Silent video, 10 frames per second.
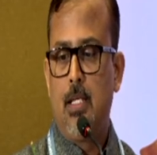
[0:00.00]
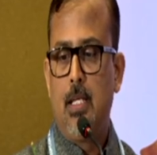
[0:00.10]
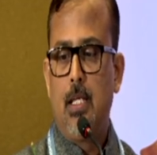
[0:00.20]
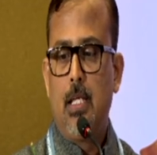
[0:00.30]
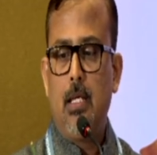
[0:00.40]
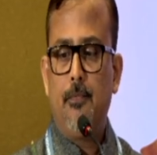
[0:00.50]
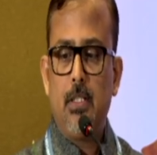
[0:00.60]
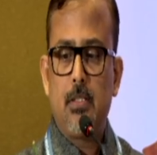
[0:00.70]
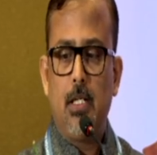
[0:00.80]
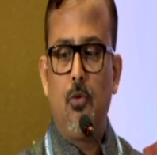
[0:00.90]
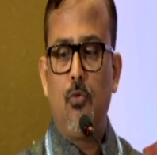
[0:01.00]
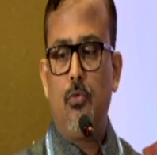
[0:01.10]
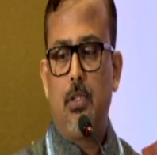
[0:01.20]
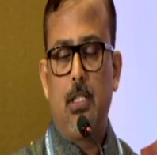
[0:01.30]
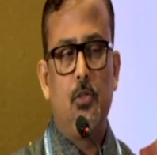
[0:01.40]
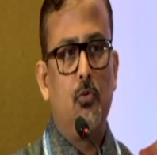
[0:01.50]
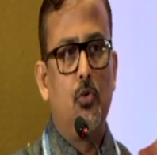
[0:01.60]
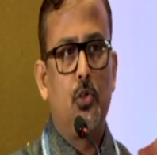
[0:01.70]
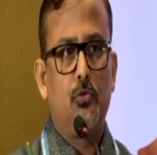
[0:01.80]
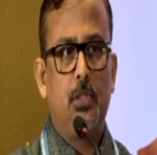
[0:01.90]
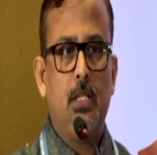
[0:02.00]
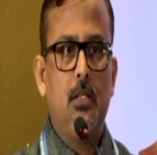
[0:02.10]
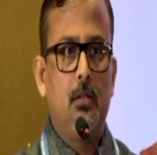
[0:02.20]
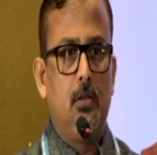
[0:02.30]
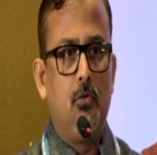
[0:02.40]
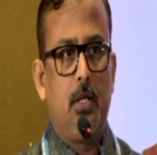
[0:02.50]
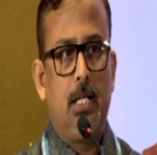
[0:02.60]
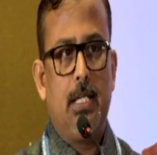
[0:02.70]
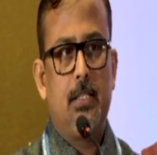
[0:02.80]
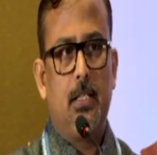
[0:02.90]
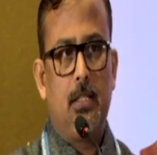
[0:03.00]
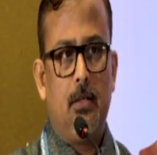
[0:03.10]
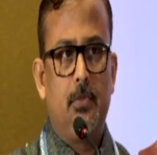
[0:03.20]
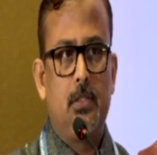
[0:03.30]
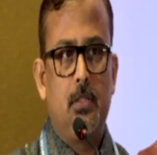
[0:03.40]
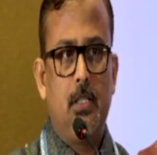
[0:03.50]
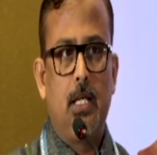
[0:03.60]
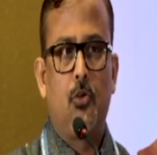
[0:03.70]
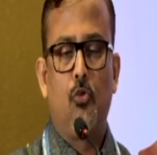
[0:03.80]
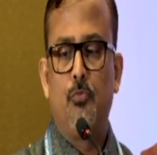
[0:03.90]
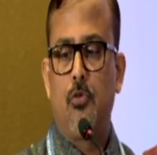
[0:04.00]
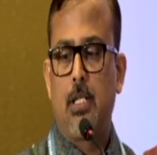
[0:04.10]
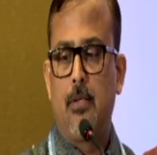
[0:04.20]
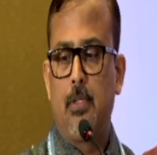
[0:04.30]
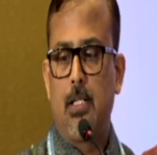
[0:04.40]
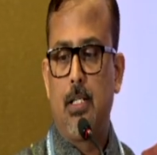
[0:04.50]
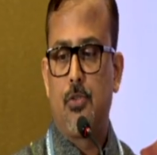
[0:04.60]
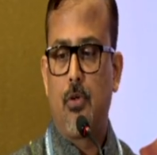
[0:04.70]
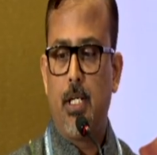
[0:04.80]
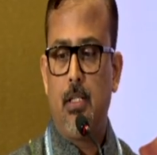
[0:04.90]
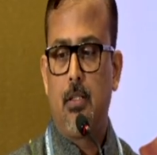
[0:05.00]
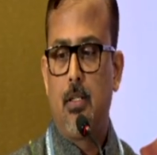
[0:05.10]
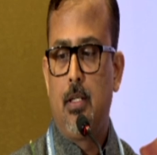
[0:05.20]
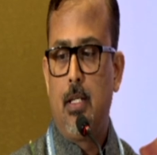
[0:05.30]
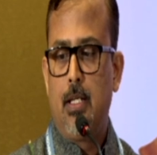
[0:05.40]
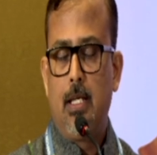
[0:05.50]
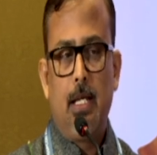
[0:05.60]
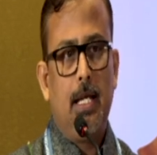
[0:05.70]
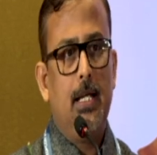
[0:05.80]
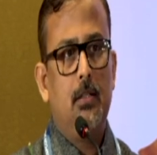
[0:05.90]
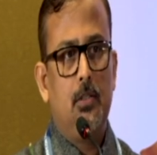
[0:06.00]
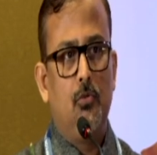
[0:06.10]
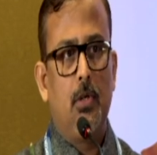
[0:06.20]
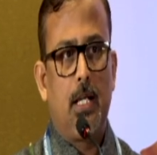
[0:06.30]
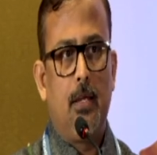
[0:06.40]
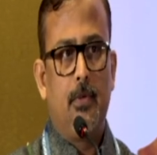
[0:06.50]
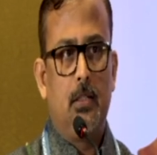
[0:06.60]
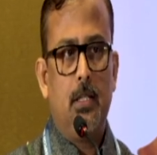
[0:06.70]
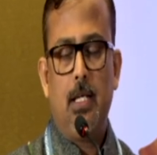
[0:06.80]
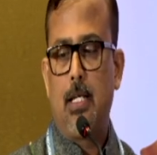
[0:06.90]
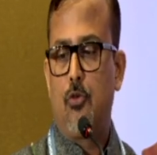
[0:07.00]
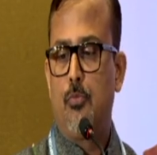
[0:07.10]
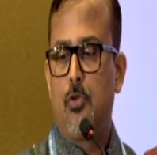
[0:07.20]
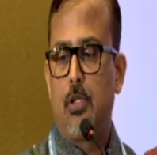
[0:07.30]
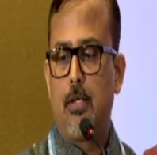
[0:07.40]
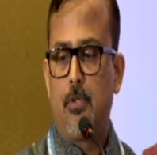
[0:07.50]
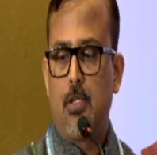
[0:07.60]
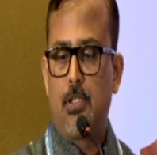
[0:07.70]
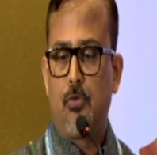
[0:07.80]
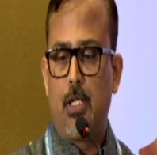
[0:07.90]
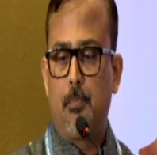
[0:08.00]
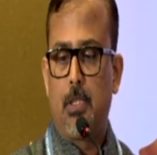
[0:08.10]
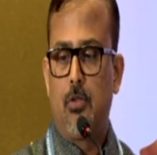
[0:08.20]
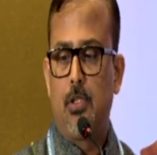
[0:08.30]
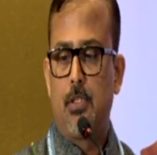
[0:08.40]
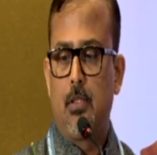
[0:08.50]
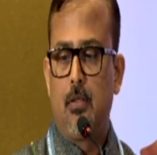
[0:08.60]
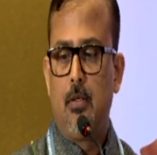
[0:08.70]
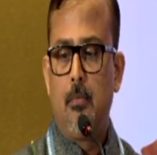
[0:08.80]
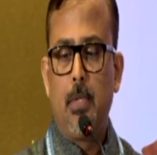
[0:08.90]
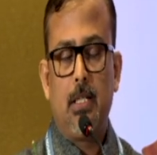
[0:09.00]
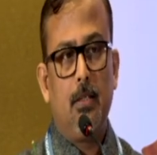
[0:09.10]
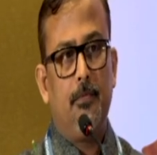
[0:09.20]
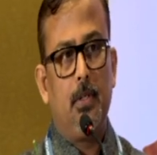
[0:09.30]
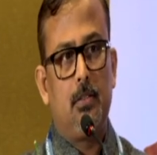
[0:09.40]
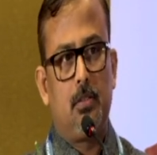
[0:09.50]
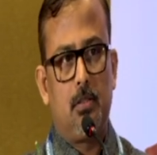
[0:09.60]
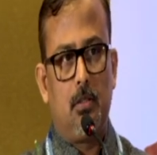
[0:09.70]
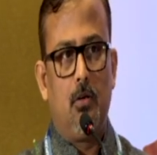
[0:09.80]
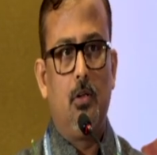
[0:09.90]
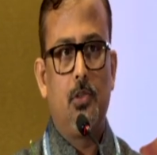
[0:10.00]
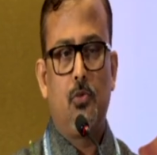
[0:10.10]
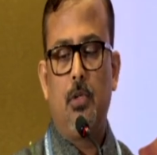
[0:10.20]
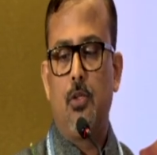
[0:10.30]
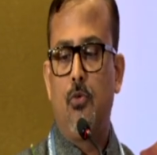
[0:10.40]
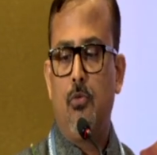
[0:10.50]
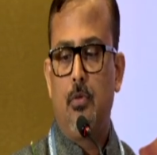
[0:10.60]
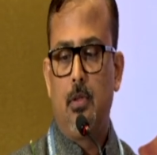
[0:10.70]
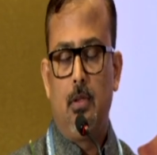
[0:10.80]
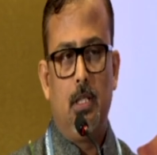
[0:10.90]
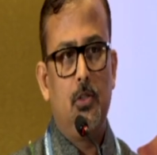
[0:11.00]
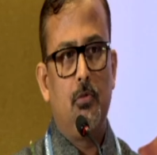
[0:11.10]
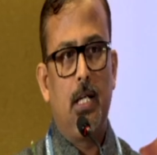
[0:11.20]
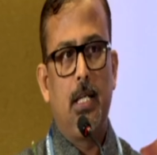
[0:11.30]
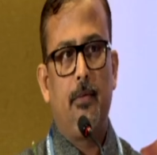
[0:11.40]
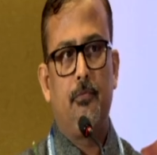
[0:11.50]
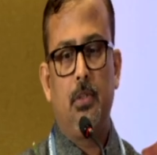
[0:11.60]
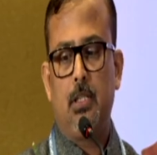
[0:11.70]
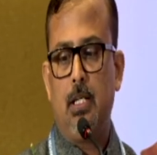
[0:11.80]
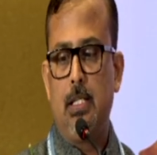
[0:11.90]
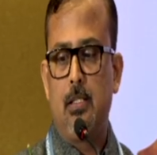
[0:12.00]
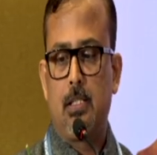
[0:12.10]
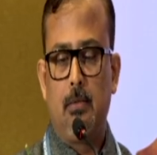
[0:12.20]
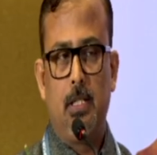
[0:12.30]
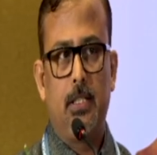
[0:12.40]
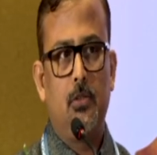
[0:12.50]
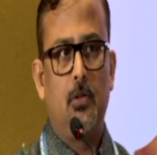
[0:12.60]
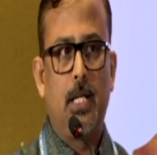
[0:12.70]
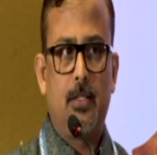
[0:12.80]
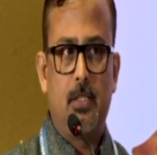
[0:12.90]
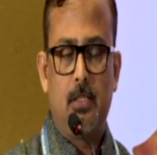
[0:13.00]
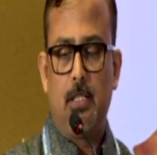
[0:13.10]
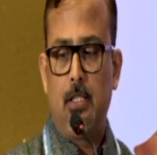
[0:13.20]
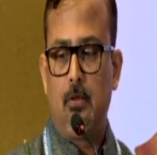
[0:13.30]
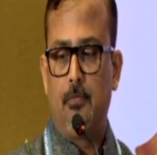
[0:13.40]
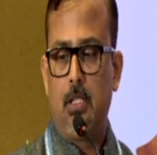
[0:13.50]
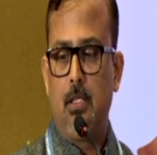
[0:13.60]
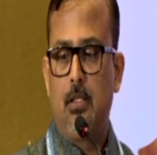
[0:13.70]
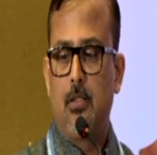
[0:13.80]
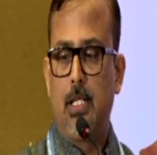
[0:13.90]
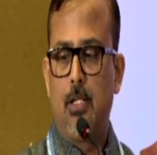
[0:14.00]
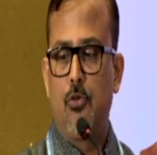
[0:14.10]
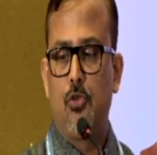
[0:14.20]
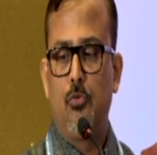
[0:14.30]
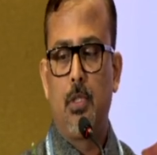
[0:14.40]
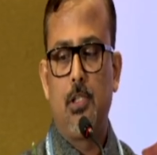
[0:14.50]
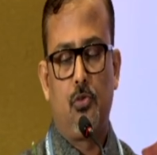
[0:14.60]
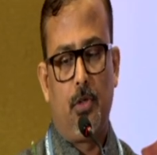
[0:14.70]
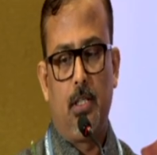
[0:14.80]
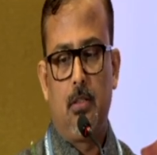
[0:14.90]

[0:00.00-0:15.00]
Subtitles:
If it's a no, then you go to the localized area, which is the acromioclavicular joint. And you arrive at the acromioclavicular joint pathology. But if it's also a no, then you are left with the instability or laxicity of the glenohumeral joint.